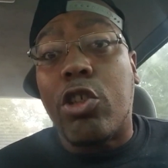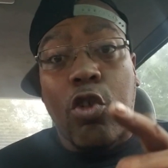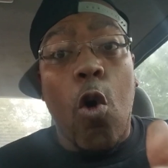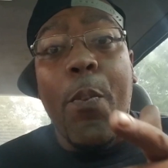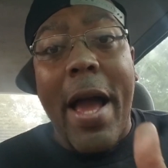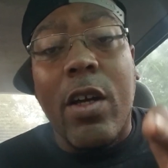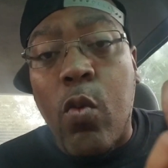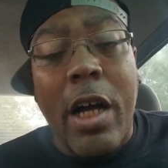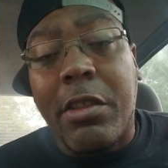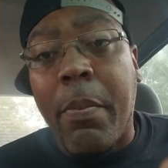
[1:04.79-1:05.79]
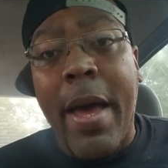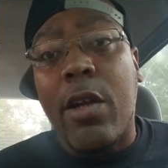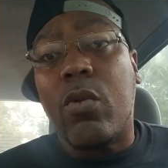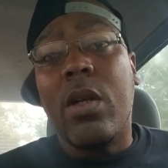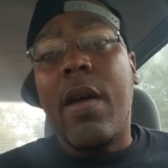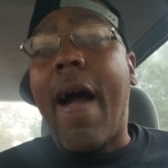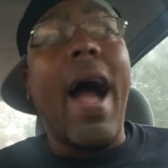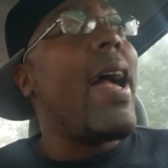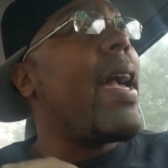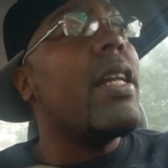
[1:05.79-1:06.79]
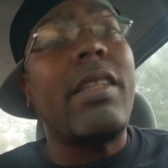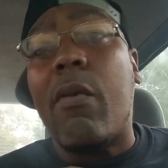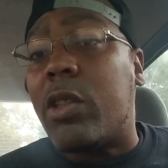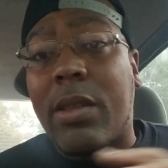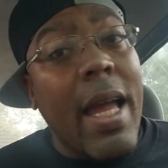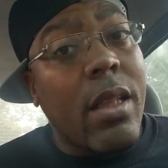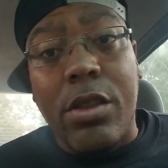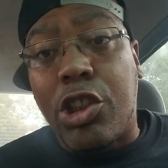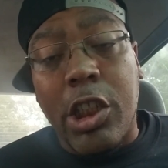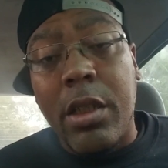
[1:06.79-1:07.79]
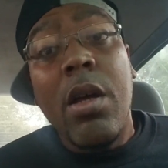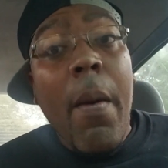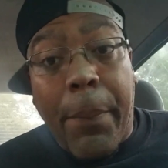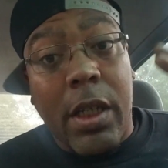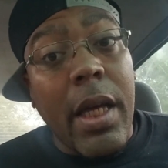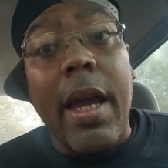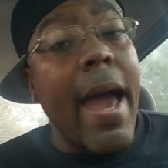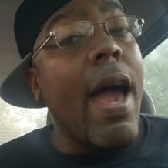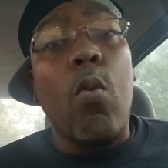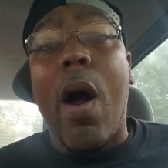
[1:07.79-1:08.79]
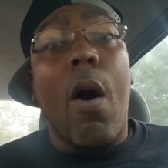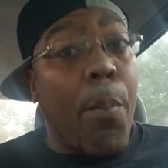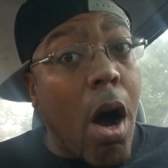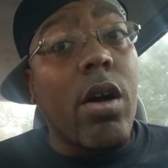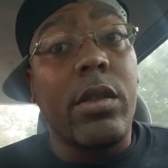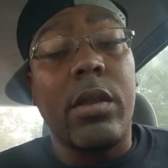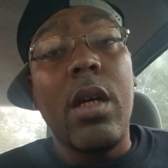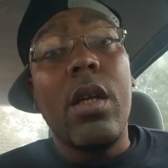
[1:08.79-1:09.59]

Go back and watch the battle. I hated that recycling shit, but the nigga had wild bars.